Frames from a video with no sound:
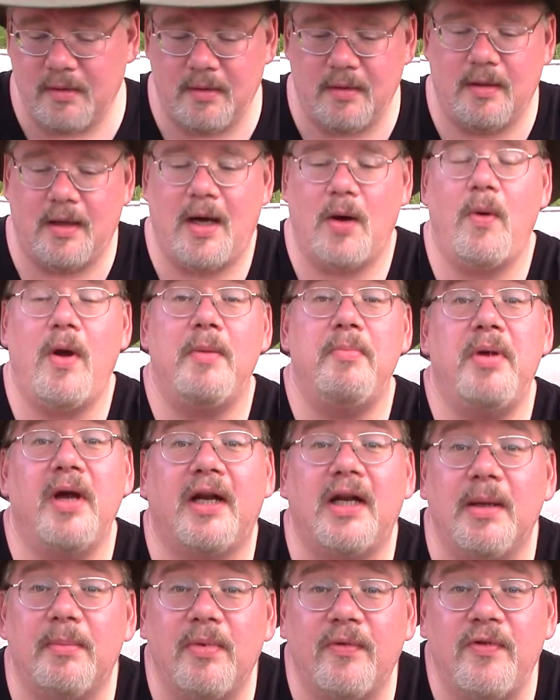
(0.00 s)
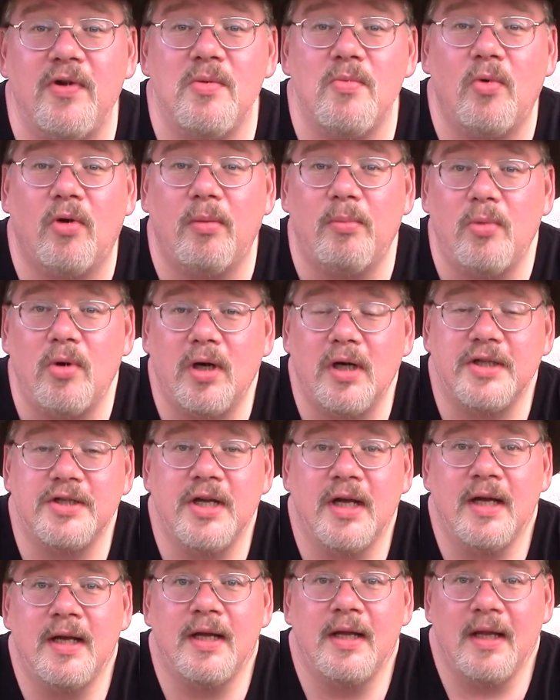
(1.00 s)
I went and picked up a few more books,
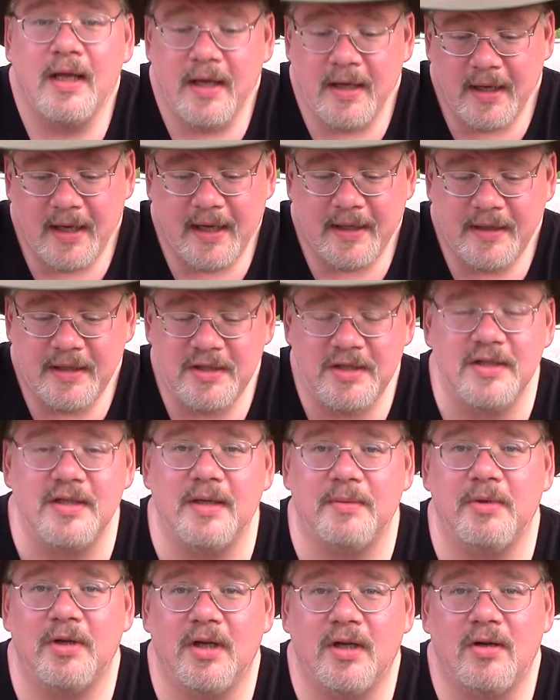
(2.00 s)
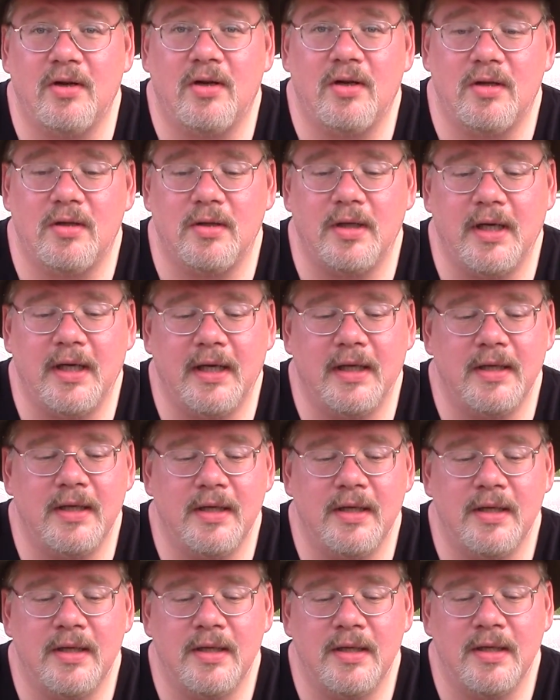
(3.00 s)
and this is I'm going to call
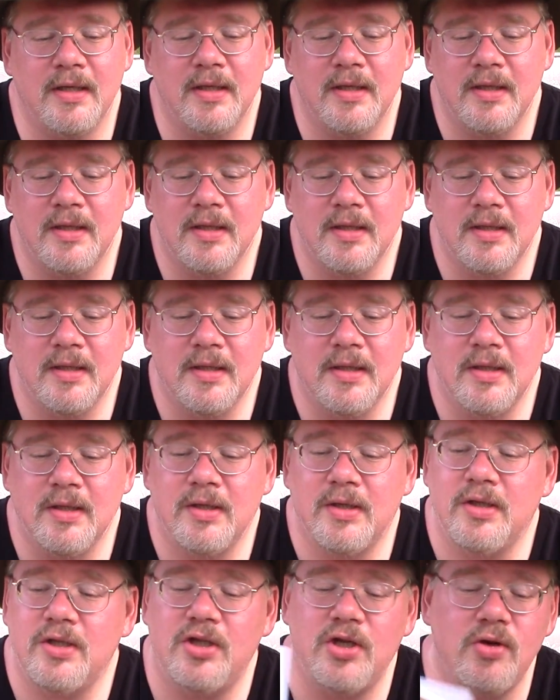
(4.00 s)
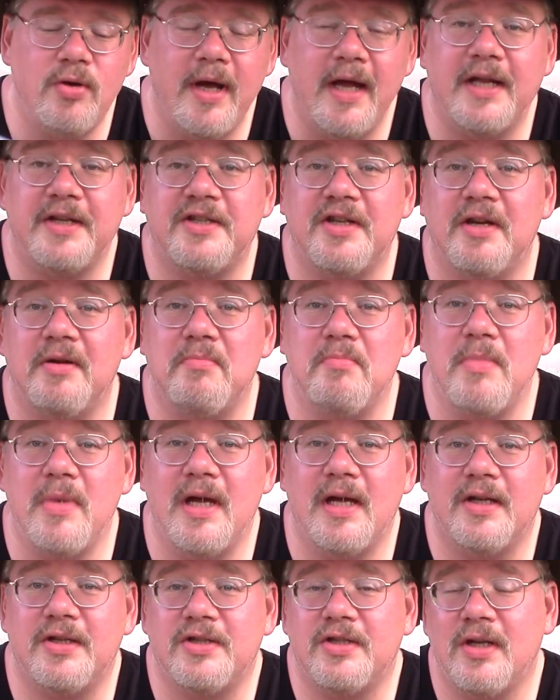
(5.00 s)
Two Hits and a
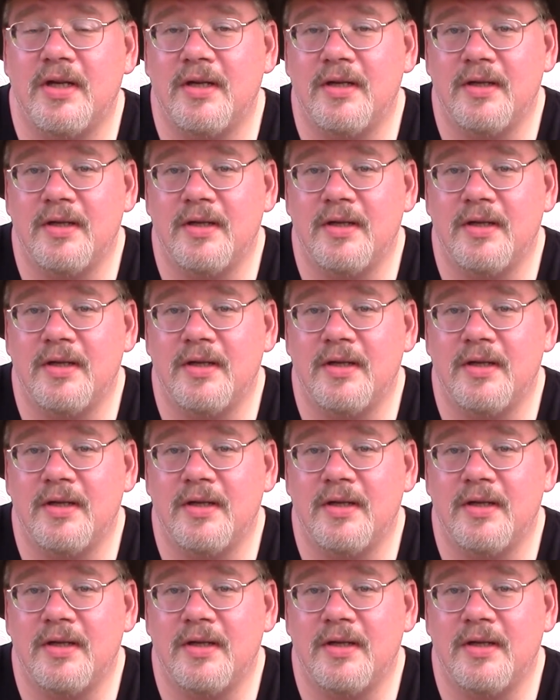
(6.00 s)
Miss.